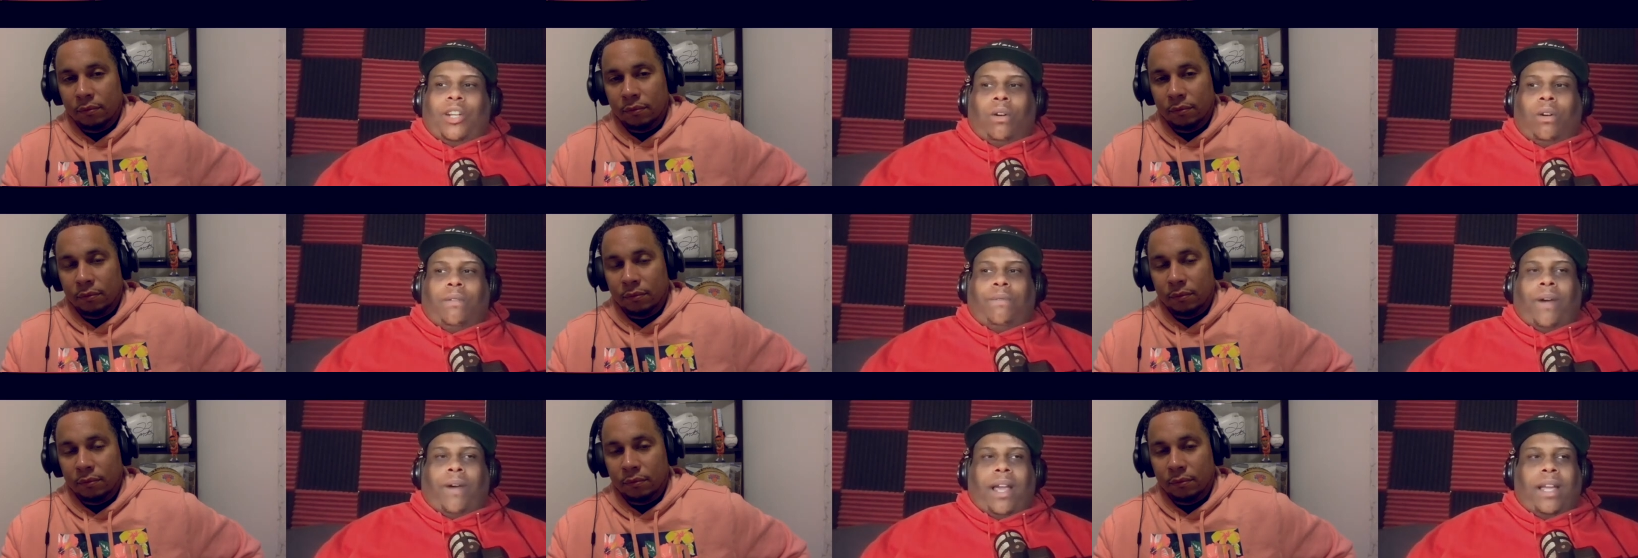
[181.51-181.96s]
Speaker 1: on
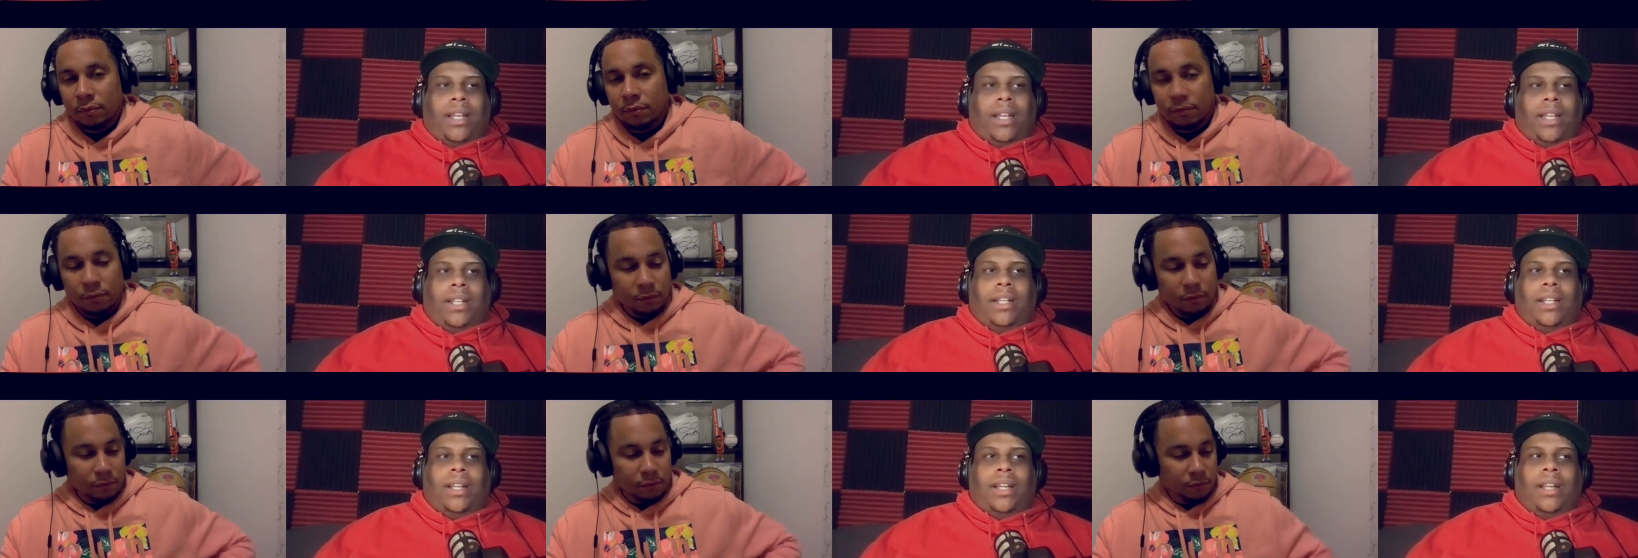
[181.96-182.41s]

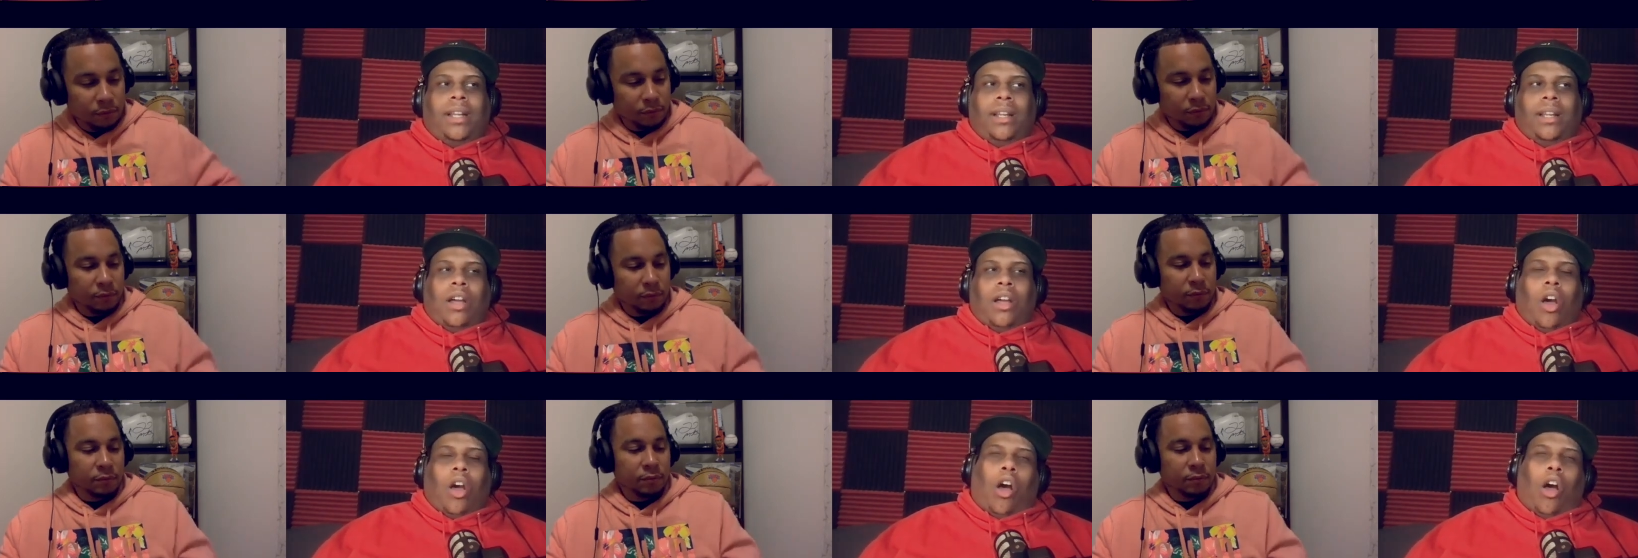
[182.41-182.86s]
fighting,
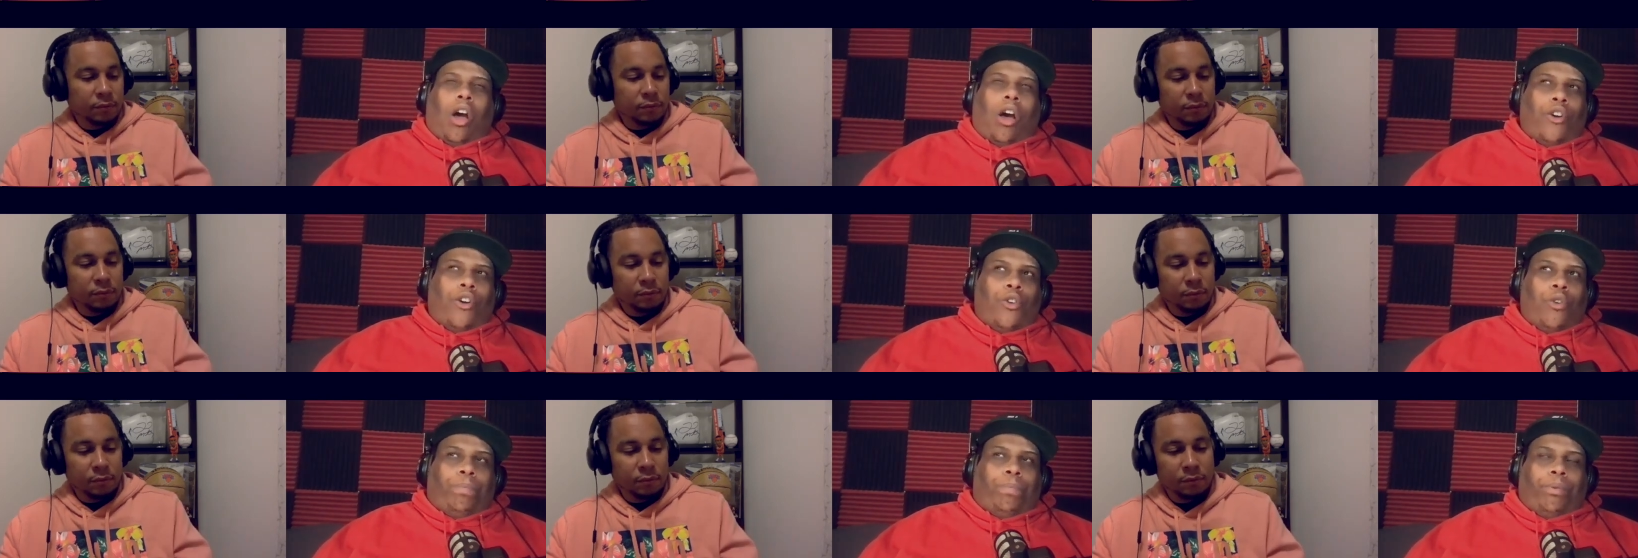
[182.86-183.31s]
are
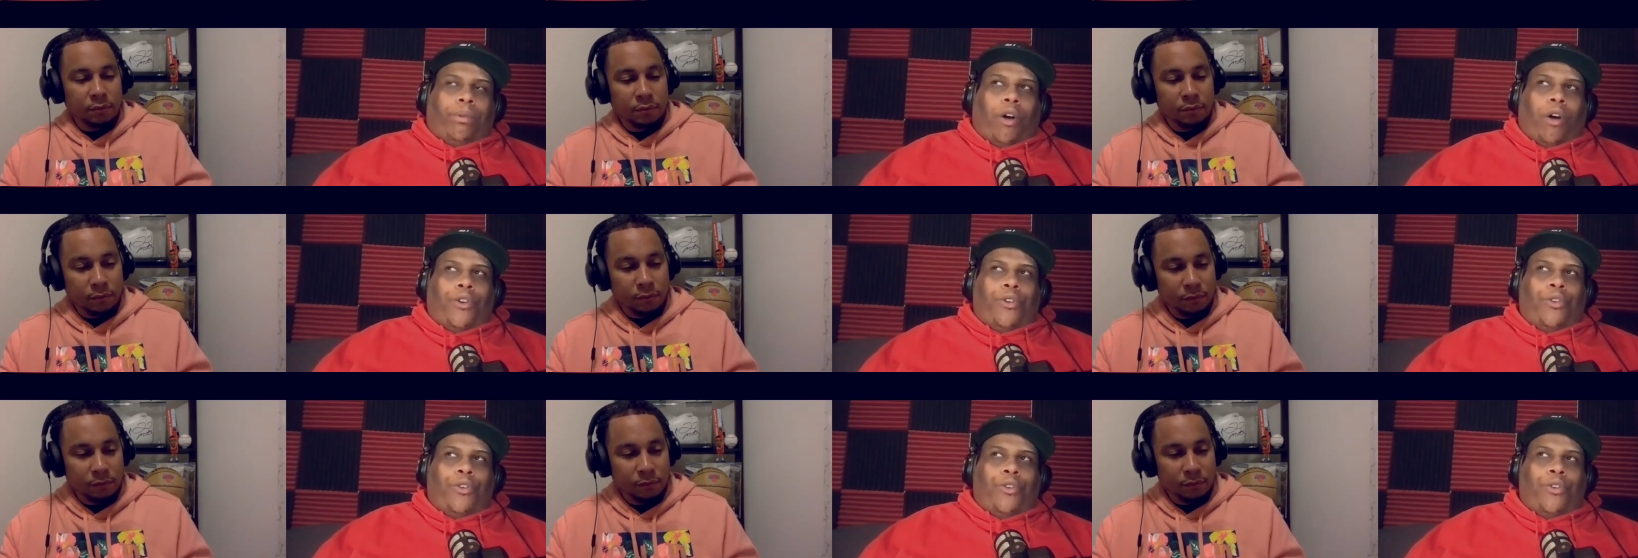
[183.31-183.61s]
you are